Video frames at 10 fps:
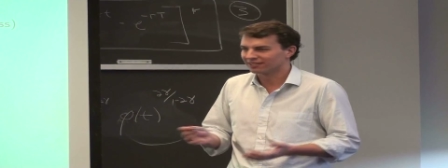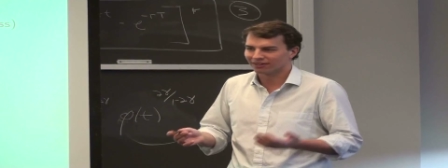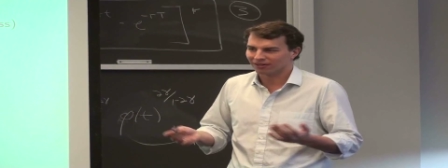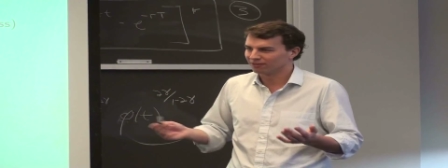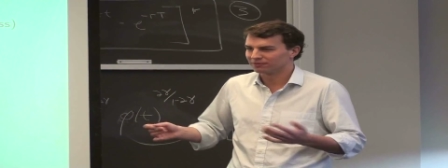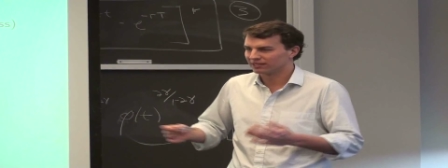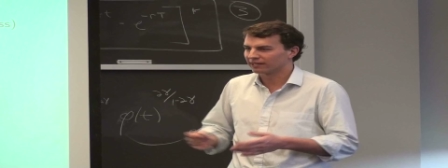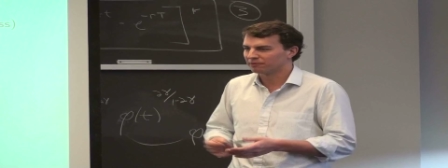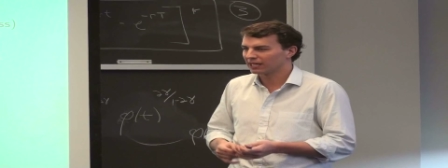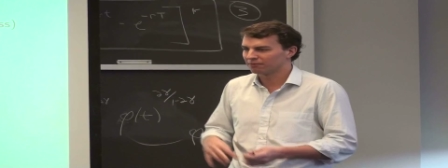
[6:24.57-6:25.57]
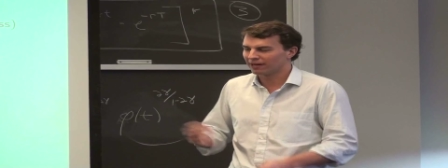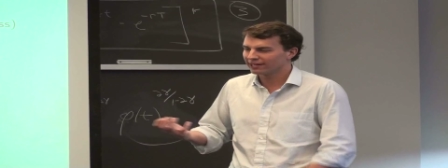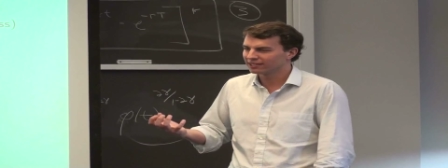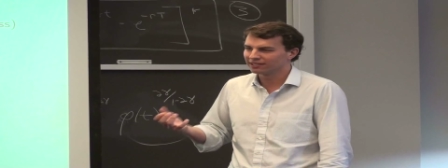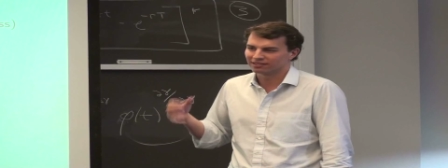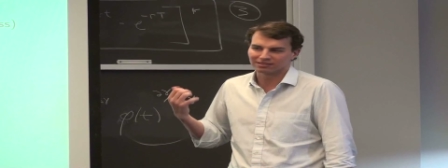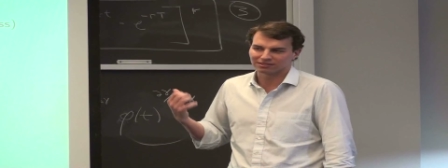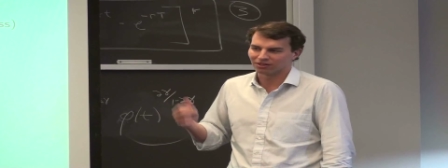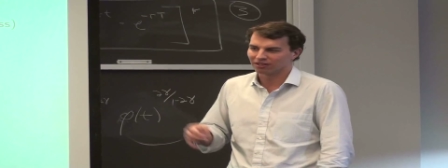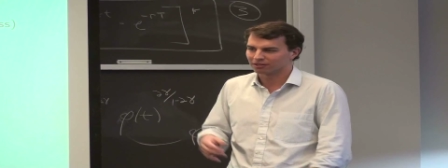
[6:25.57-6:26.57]
They're all, like mathematically, this
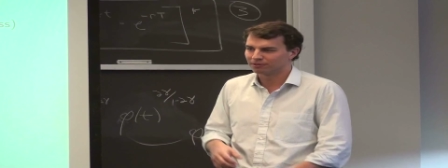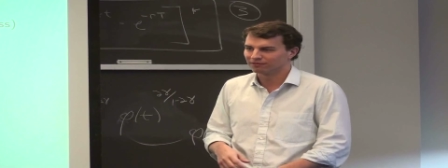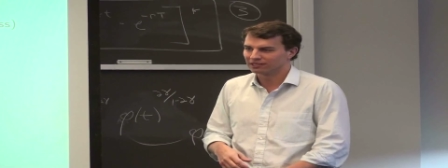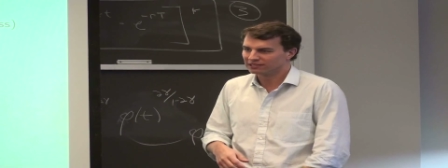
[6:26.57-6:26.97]
is all equivalent.